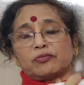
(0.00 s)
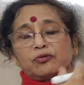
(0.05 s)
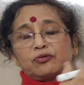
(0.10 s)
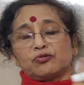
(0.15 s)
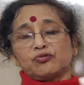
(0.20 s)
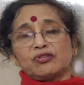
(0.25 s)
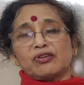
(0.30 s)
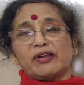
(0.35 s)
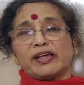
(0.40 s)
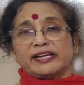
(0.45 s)

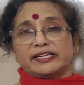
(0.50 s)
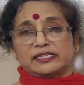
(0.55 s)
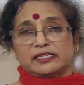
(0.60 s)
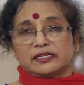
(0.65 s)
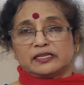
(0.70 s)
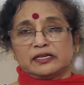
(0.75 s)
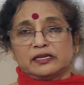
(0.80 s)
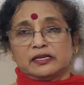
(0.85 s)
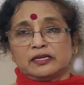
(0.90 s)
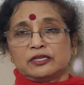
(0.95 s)
to the right.
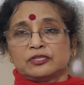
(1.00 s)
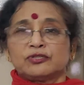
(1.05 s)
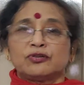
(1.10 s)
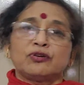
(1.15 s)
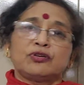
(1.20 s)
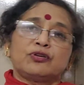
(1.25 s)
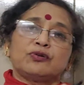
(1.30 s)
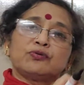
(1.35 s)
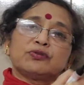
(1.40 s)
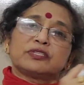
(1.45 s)
So
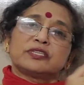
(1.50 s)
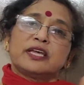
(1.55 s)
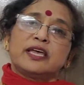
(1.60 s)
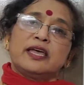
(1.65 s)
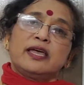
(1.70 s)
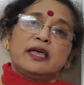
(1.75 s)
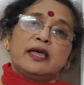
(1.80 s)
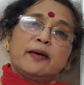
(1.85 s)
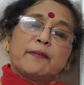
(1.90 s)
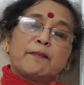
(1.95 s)
you say
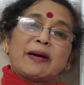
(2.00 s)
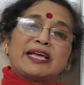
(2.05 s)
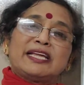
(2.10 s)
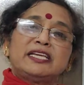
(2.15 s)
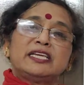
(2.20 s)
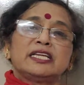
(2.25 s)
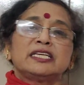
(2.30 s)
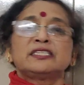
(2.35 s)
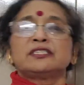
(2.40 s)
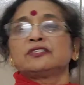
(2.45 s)

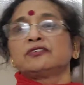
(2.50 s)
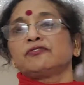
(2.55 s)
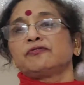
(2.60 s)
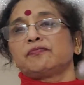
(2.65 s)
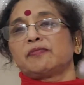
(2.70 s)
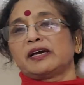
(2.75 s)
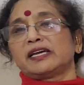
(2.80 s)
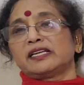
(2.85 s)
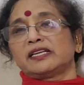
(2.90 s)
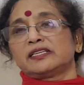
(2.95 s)
minus
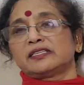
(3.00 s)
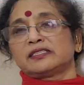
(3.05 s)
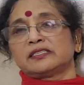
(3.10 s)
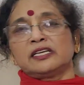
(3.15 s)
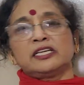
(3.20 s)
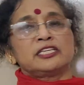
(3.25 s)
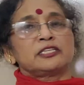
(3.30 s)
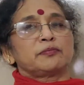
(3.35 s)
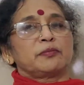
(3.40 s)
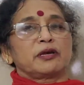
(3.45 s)
of minus
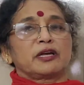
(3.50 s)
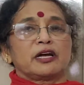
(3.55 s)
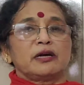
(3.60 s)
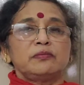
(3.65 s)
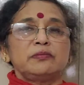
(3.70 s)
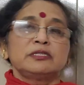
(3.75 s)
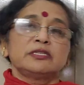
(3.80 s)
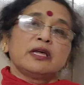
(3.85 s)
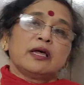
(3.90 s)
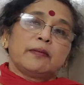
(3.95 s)
6
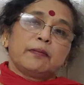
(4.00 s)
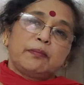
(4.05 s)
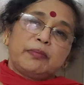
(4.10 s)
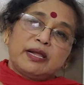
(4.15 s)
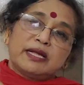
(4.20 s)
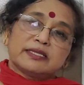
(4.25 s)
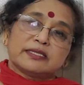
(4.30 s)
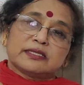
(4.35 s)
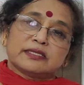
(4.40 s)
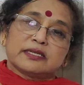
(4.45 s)
becomes
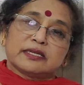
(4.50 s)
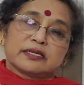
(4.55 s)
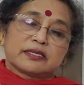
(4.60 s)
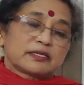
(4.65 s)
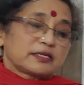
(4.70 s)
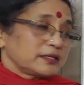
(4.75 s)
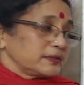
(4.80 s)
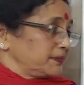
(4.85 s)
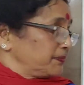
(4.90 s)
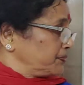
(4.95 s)
plus
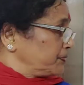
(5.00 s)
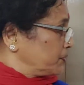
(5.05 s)
6.